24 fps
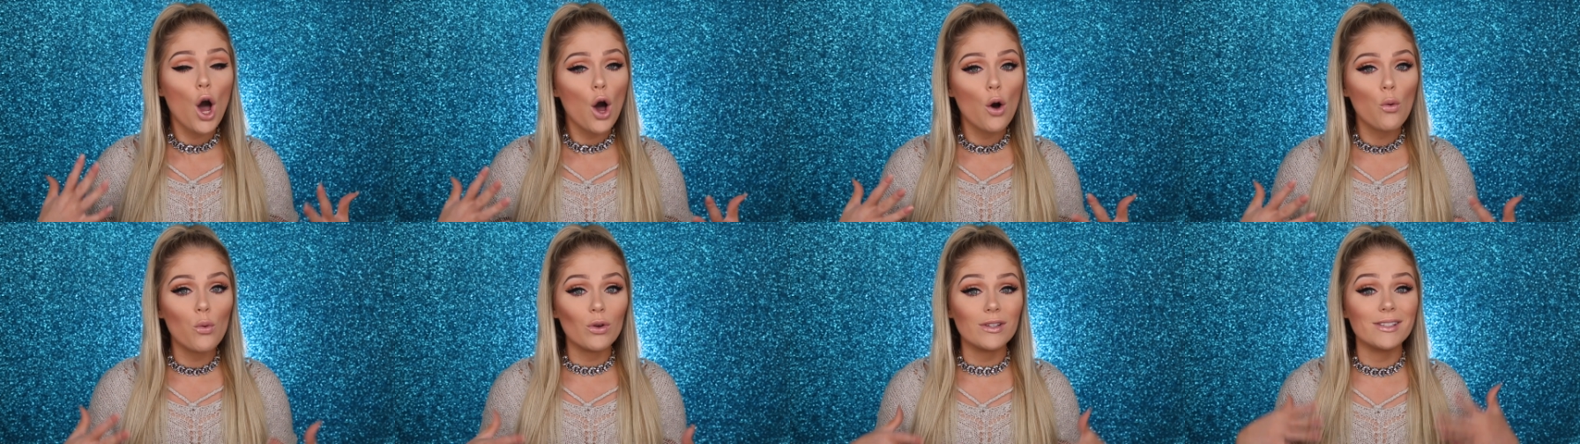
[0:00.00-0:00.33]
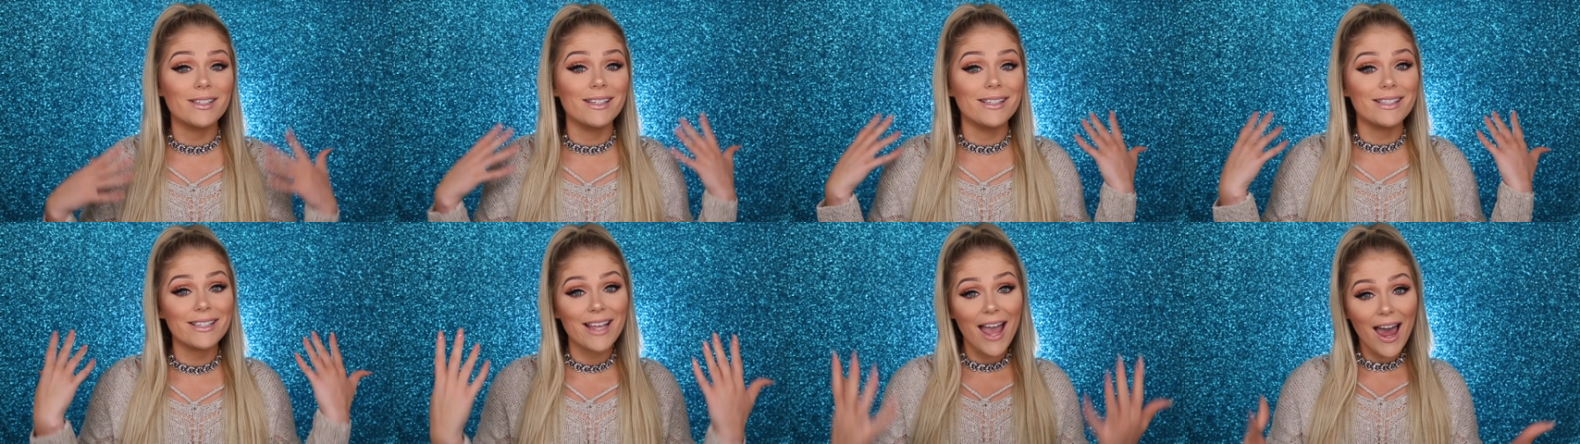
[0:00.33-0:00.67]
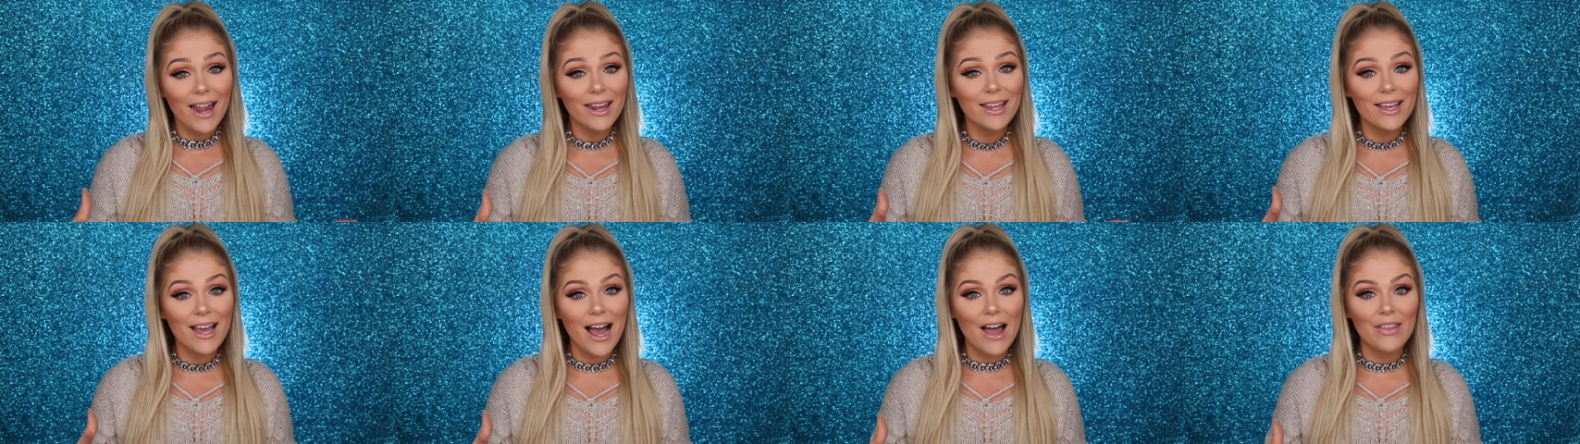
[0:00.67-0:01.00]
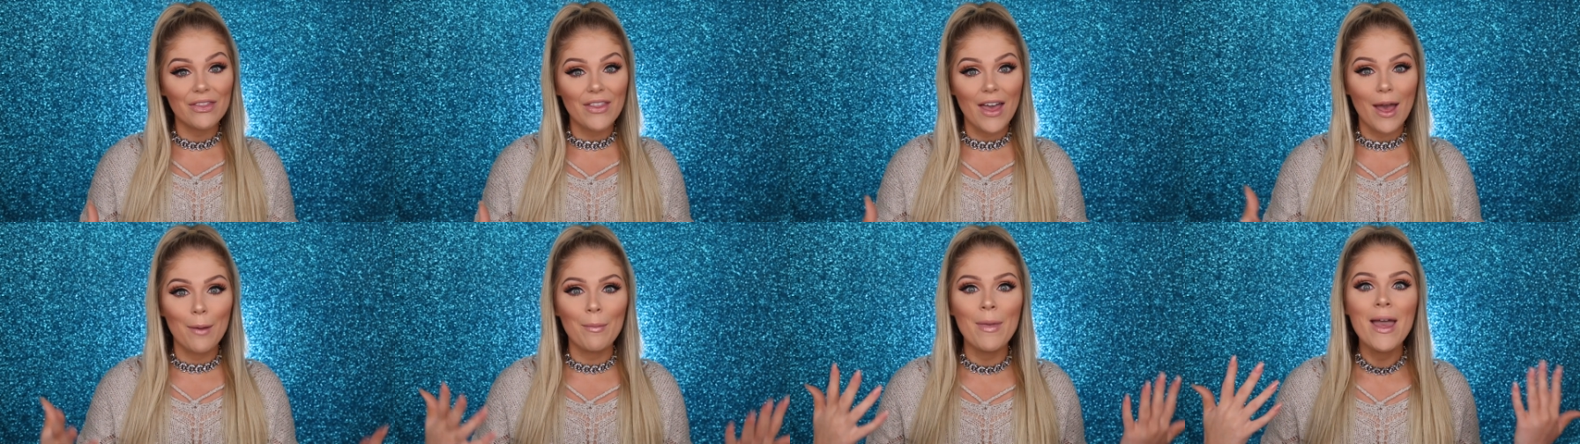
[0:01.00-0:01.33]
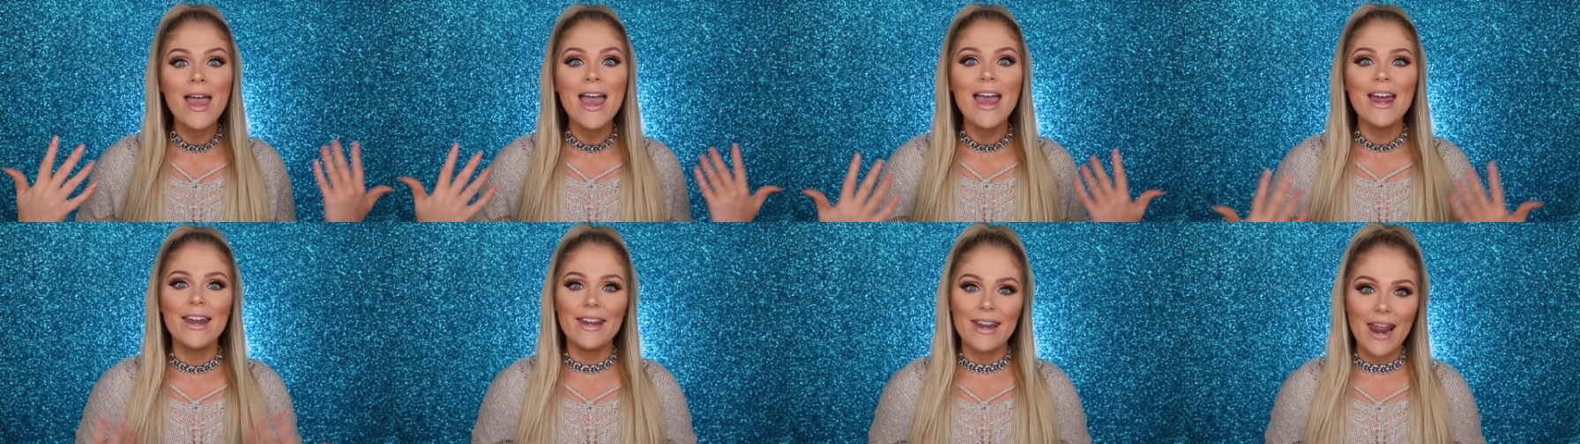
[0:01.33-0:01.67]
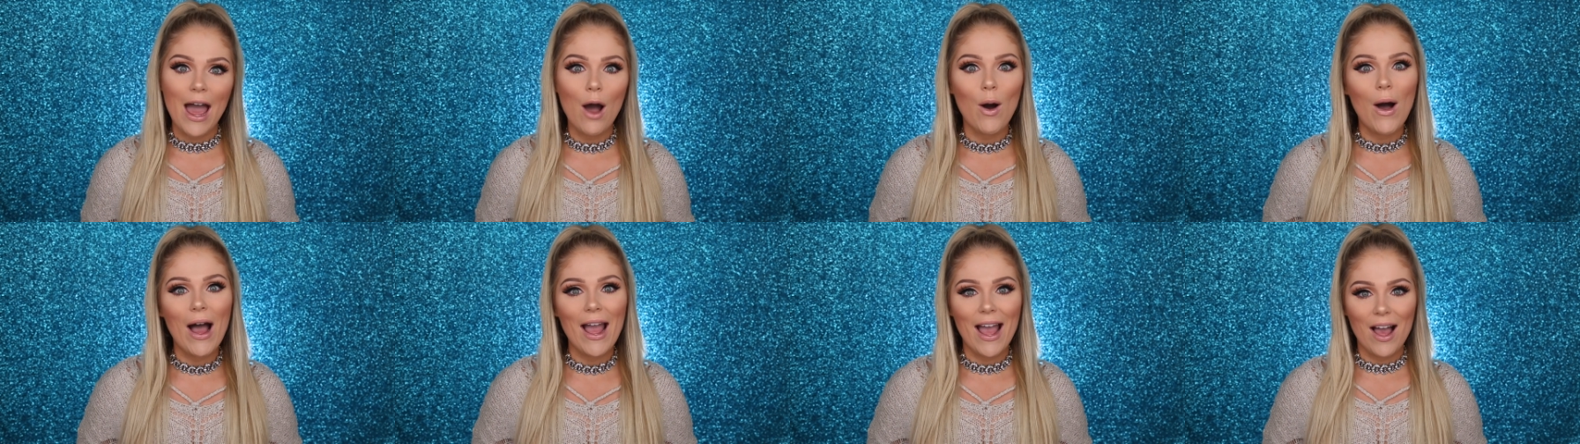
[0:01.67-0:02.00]
oh, well, since Kelly got them,
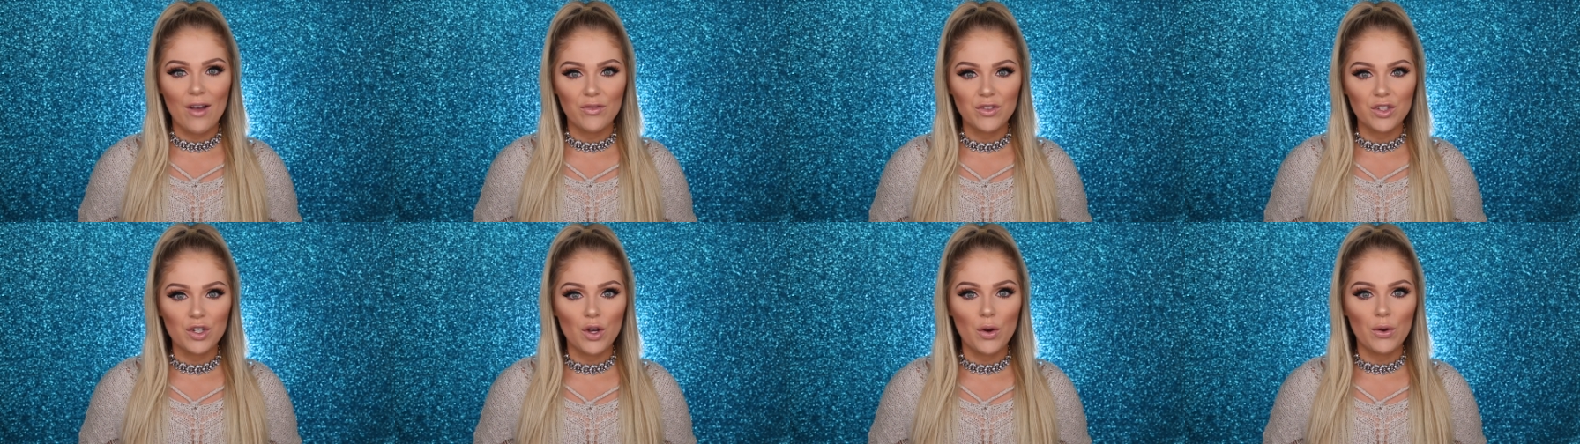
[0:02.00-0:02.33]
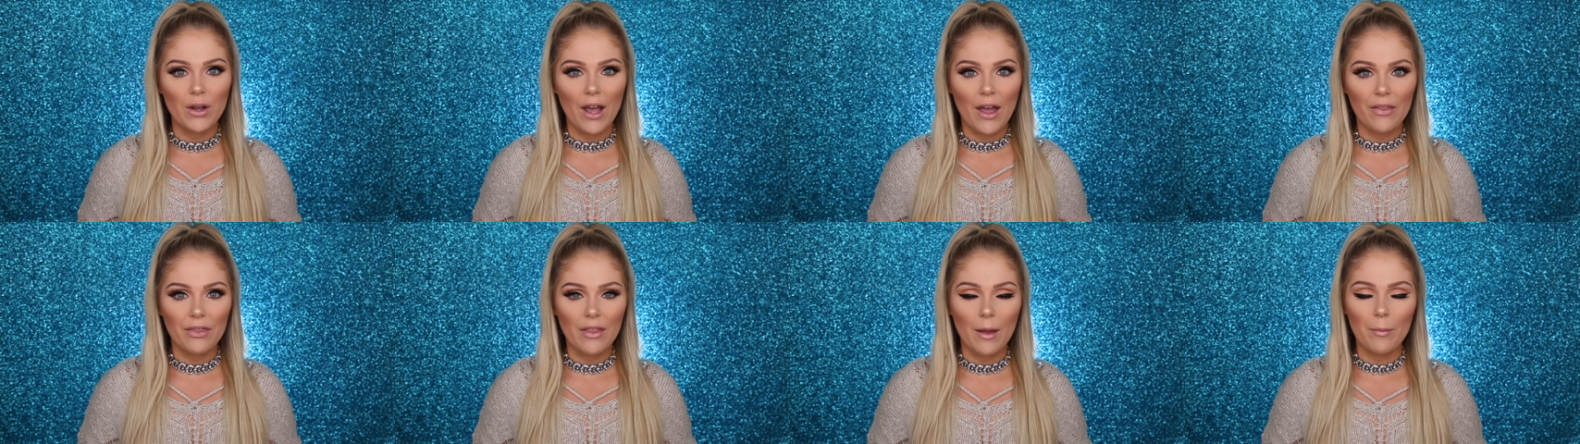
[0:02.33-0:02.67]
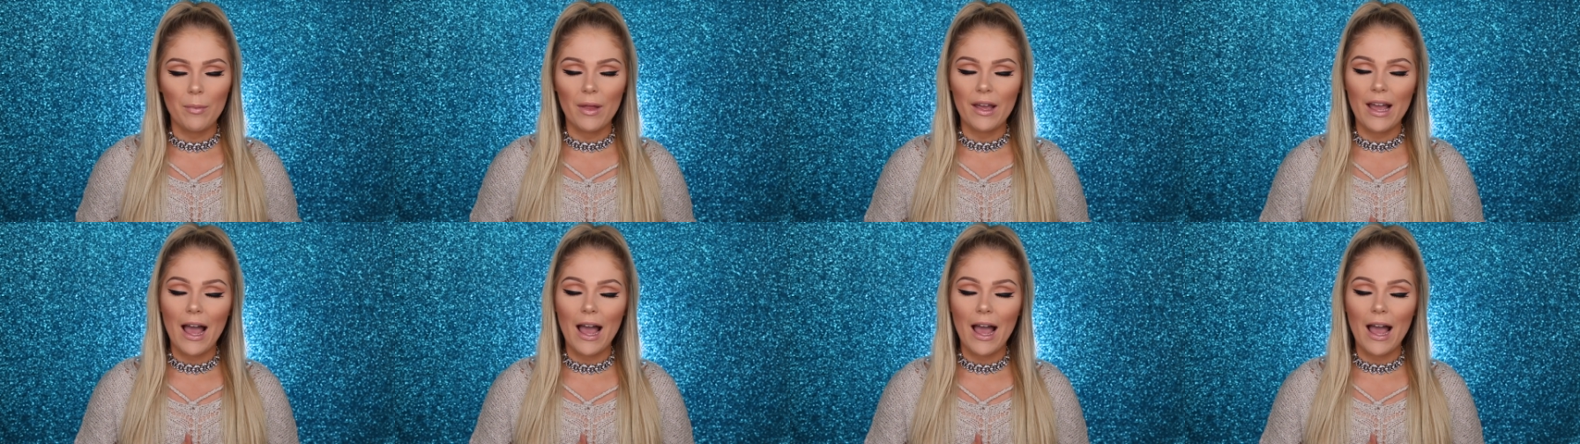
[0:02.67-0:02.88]
now I have to go get them.